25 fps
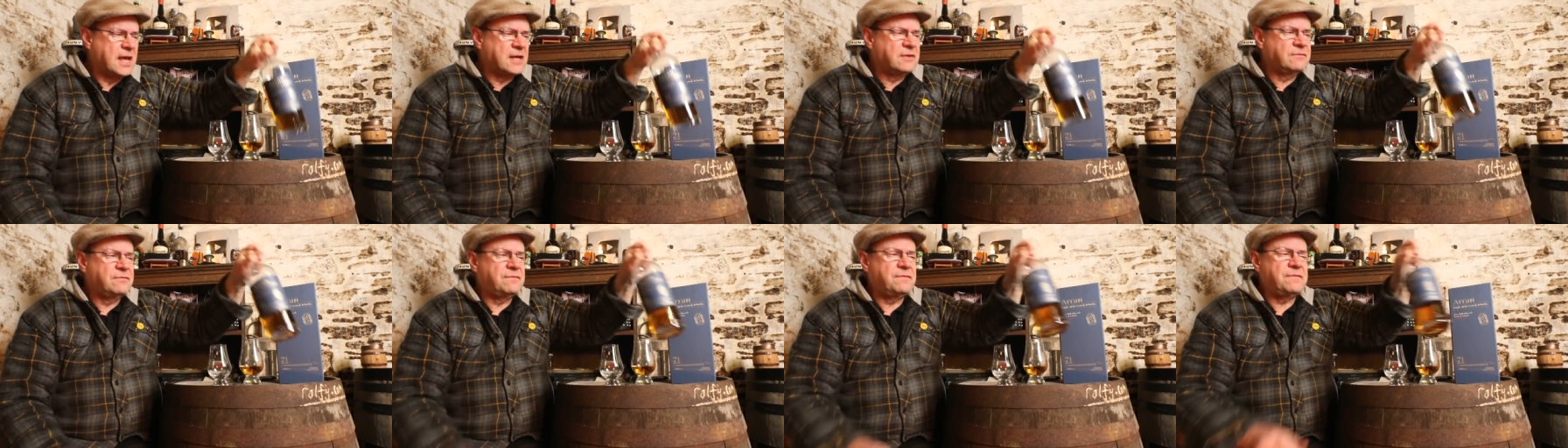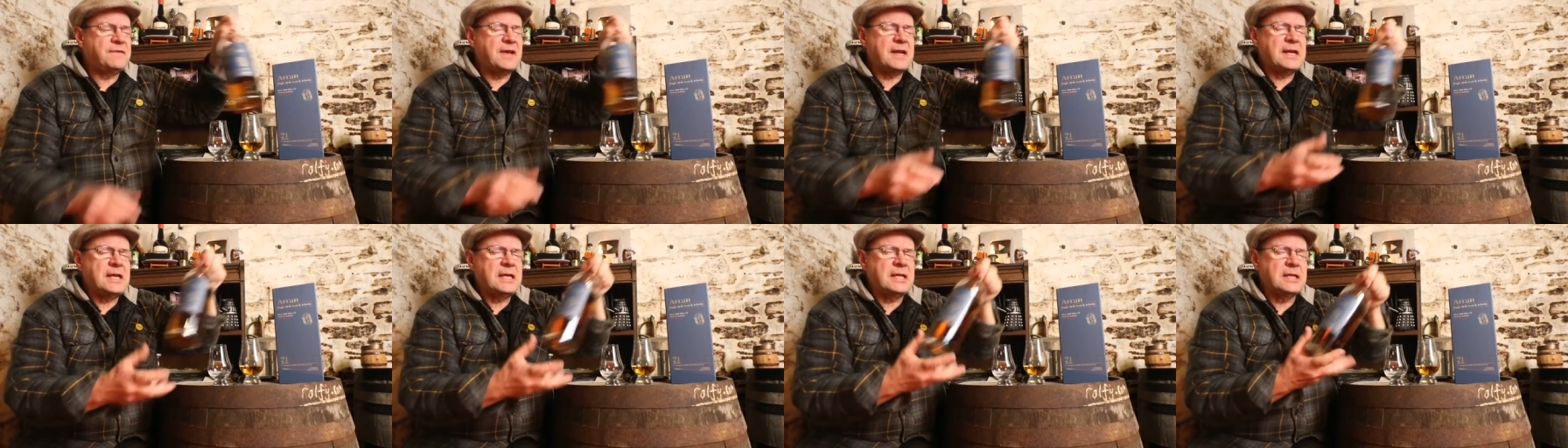and
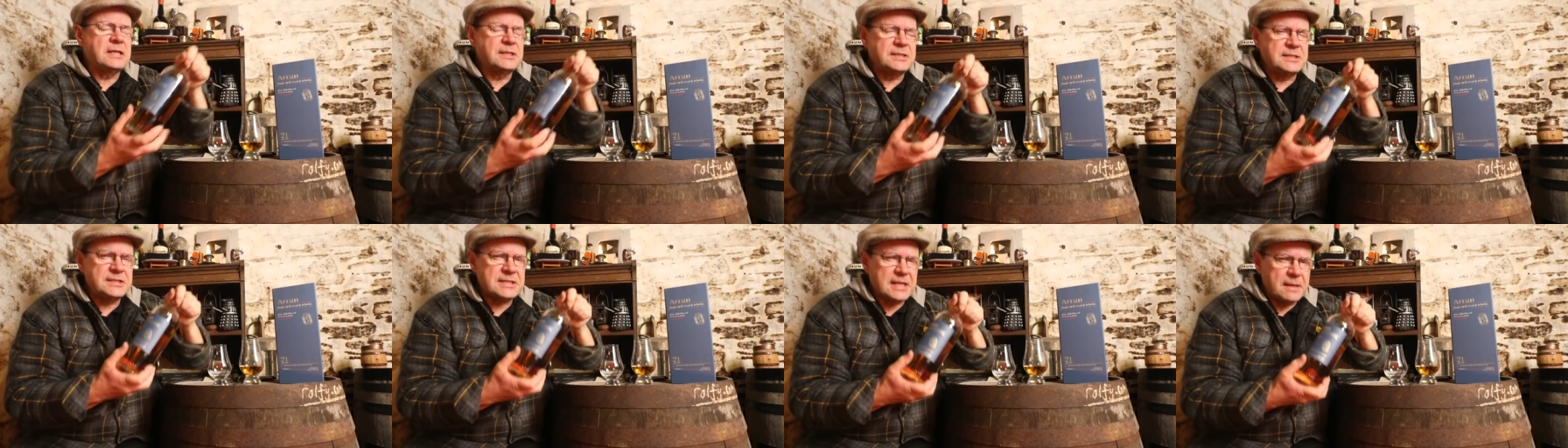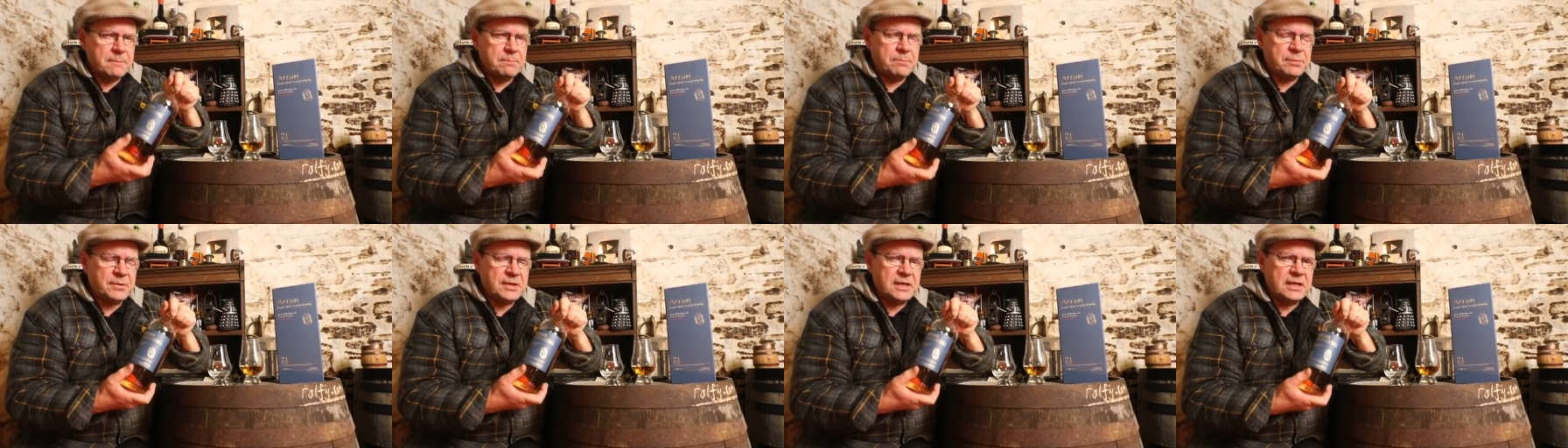very
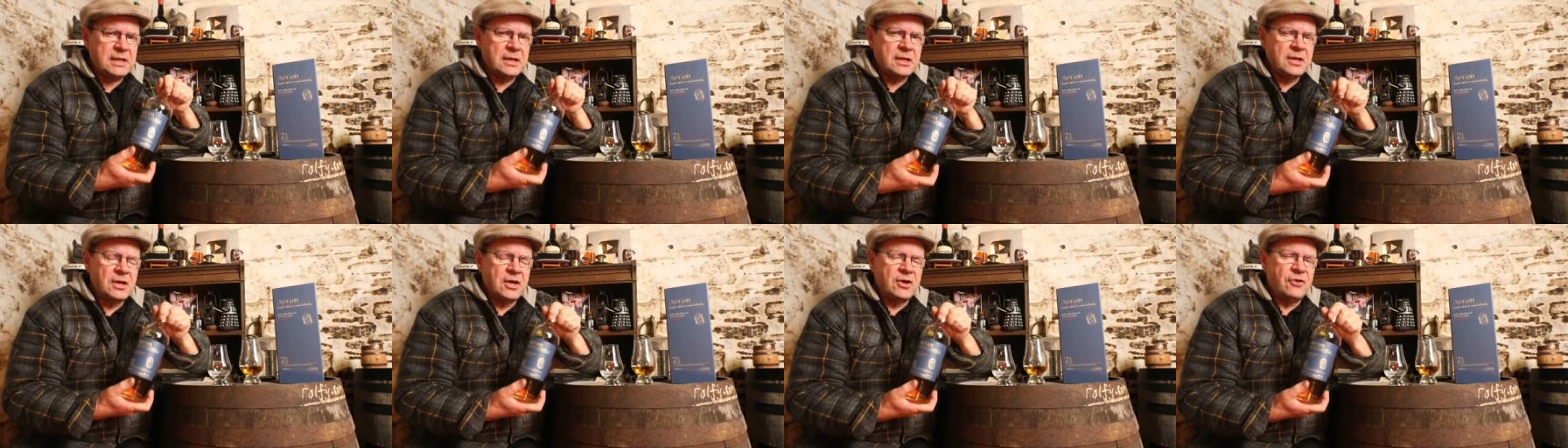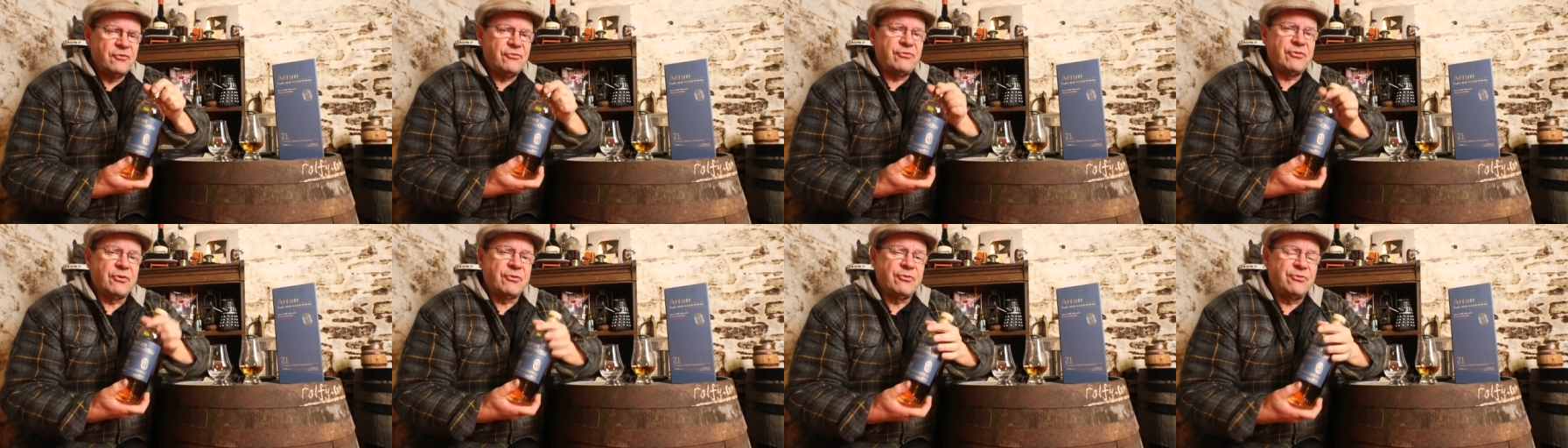contemporary
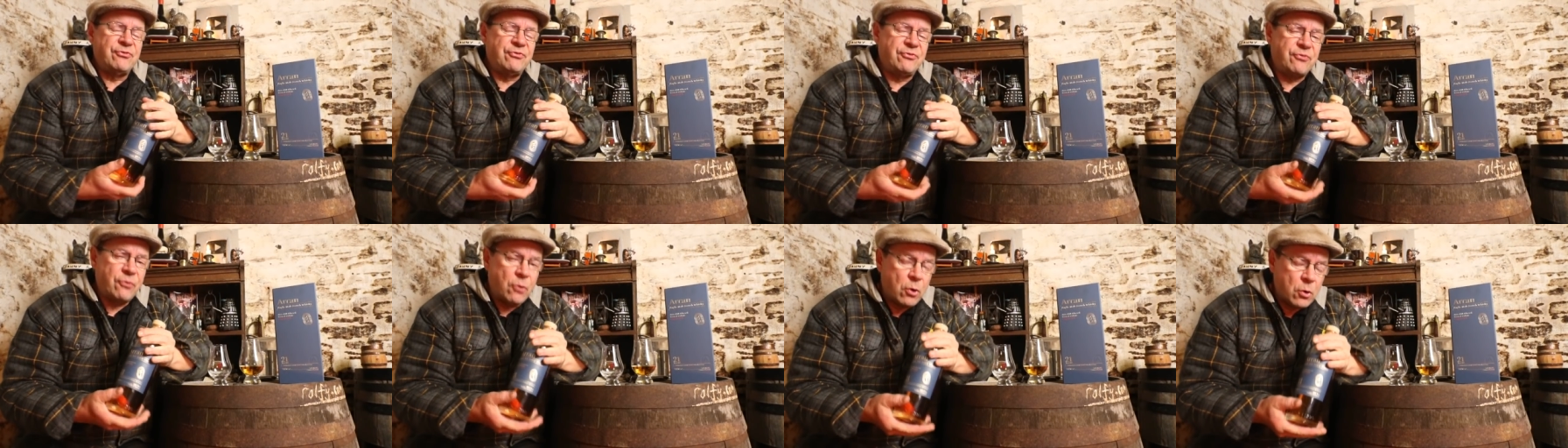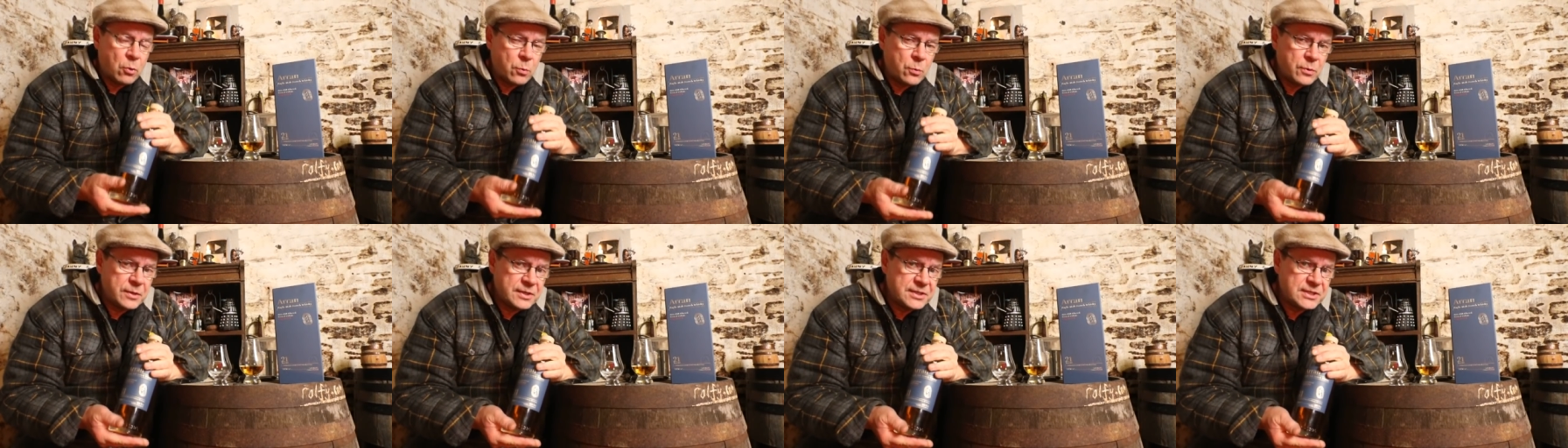for
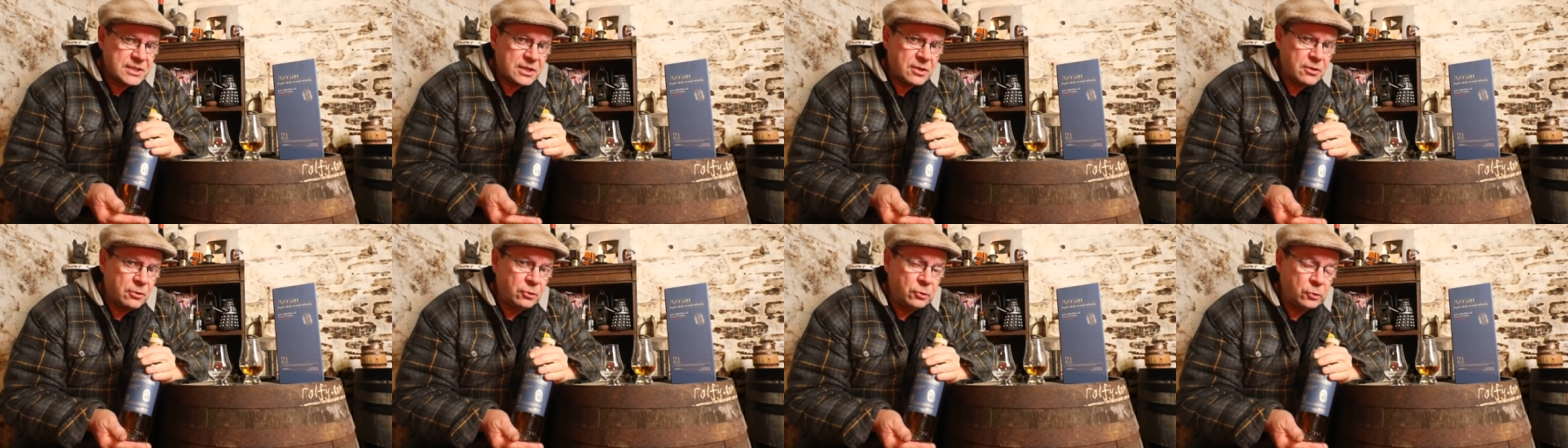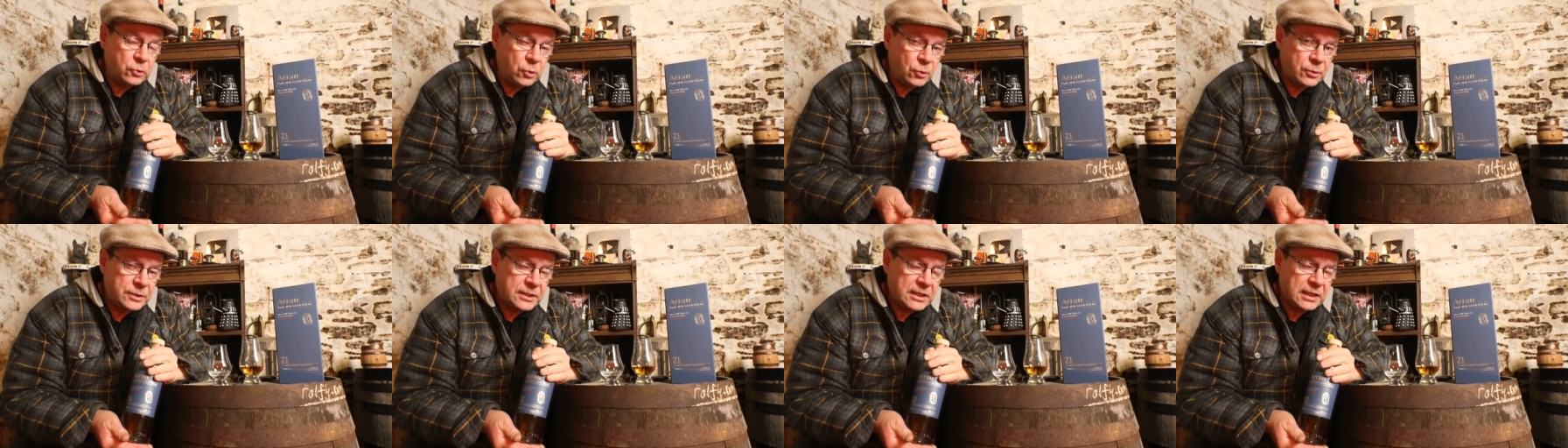forward
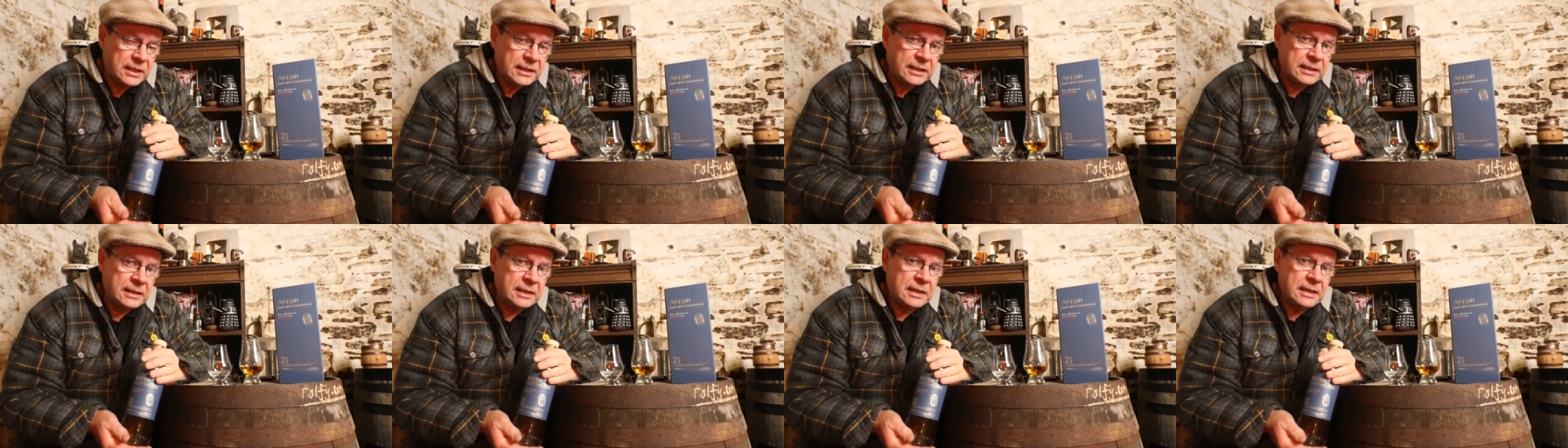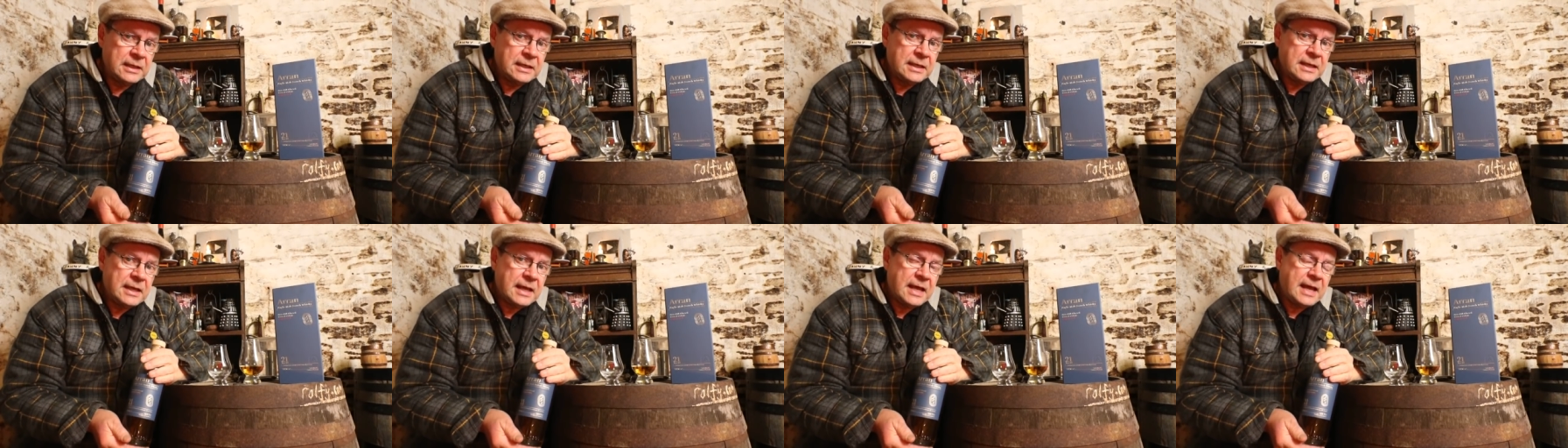looking
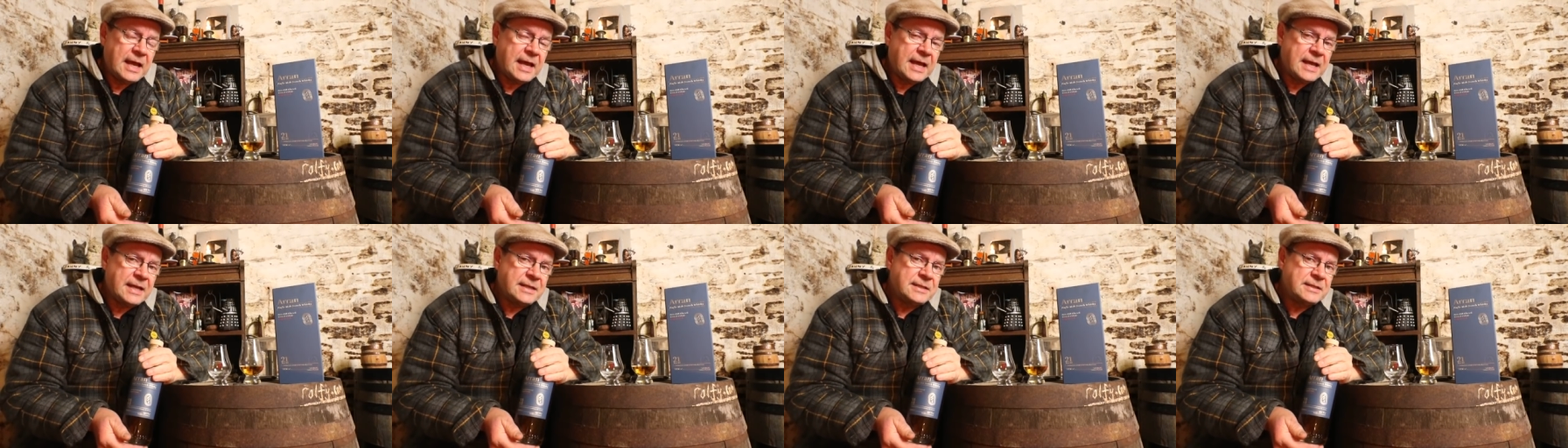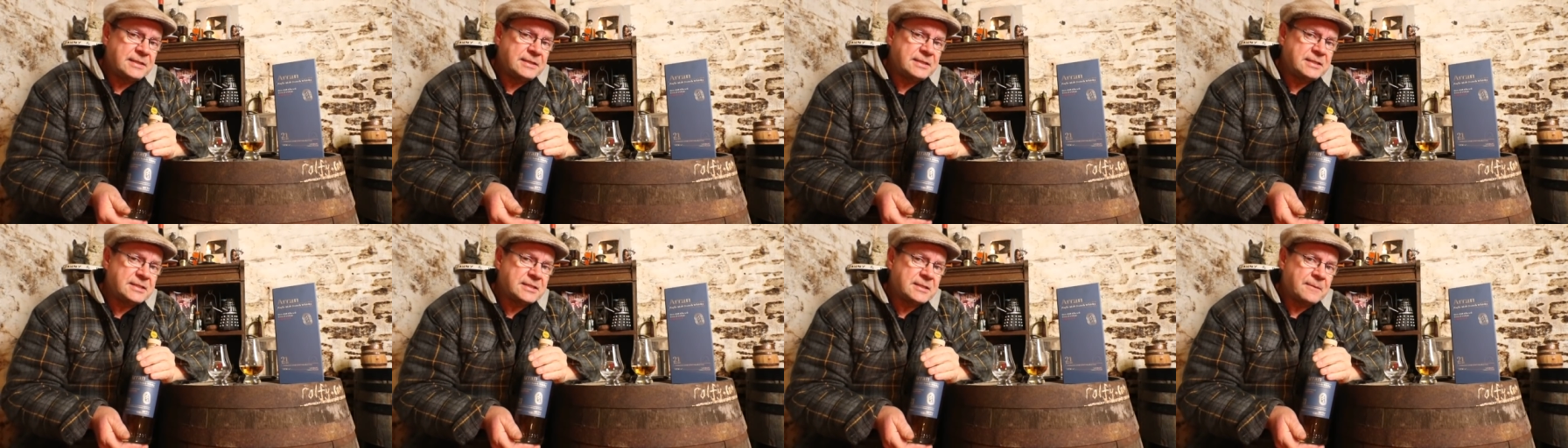
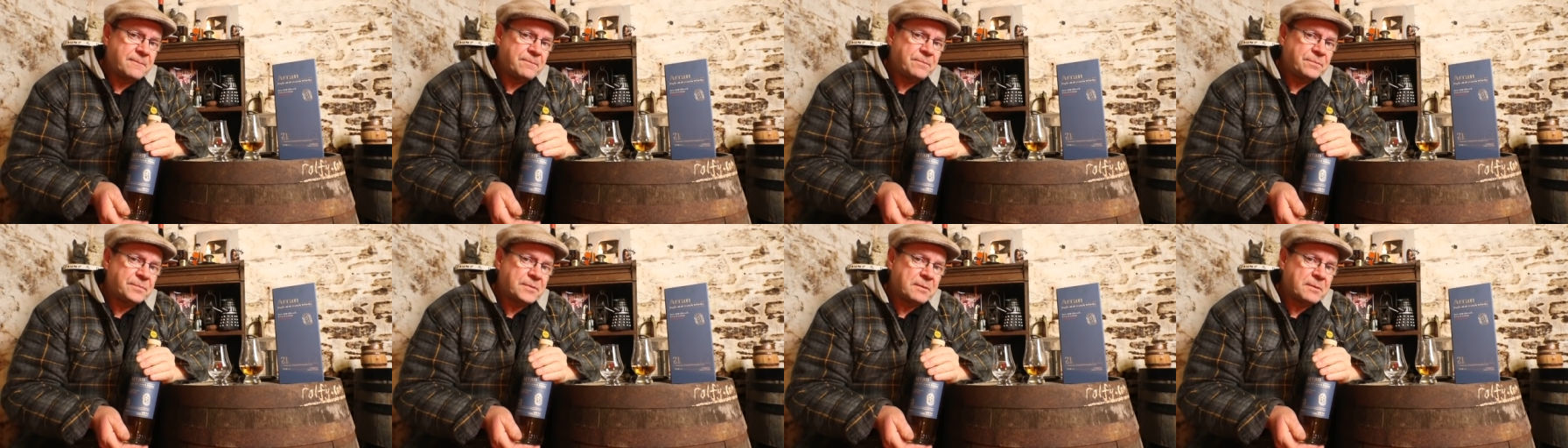and